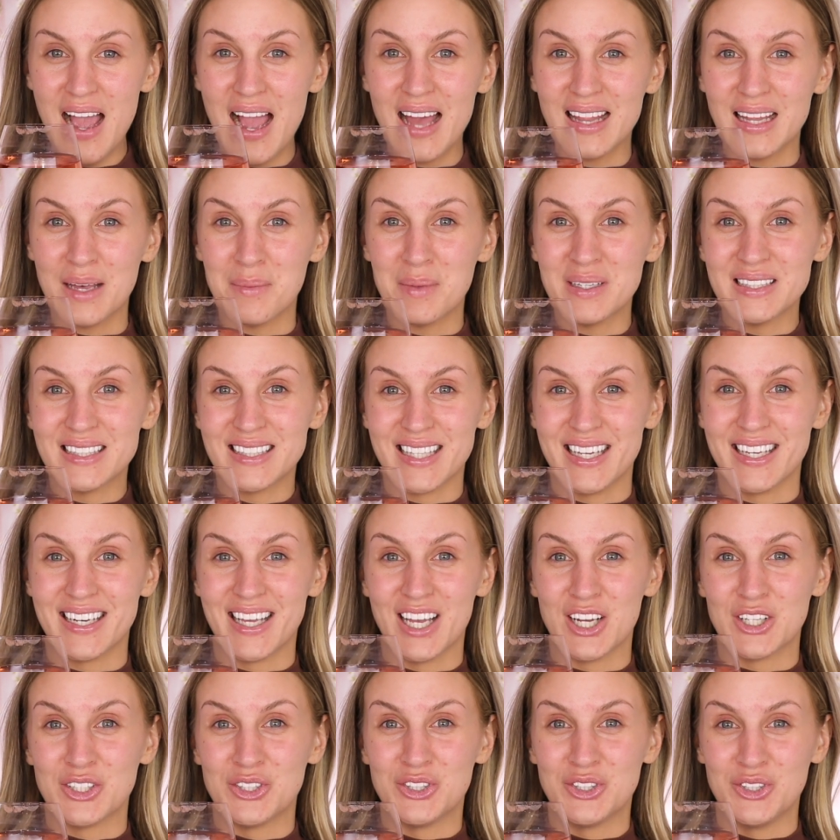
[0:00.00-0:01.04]
I let my
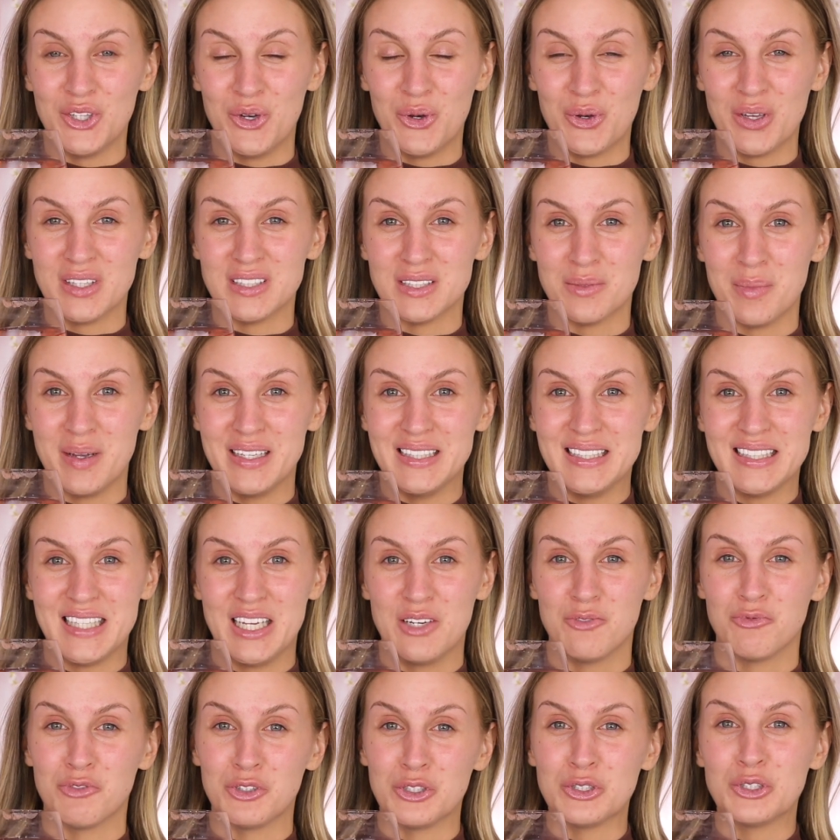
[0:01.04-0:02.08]
skincare soak into my
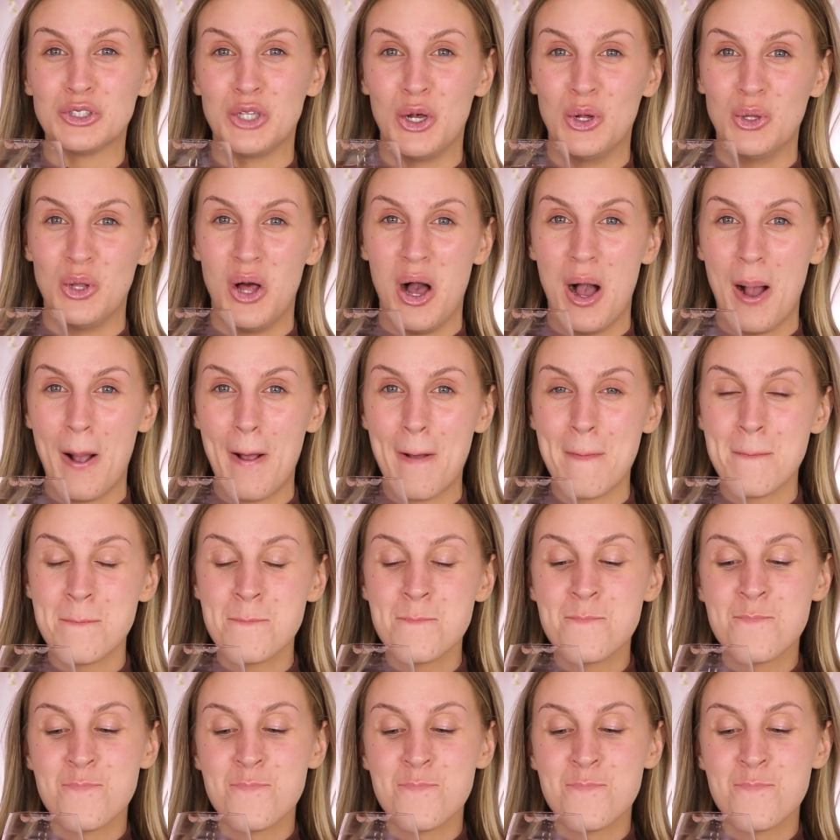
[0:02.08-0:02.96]
skin for so long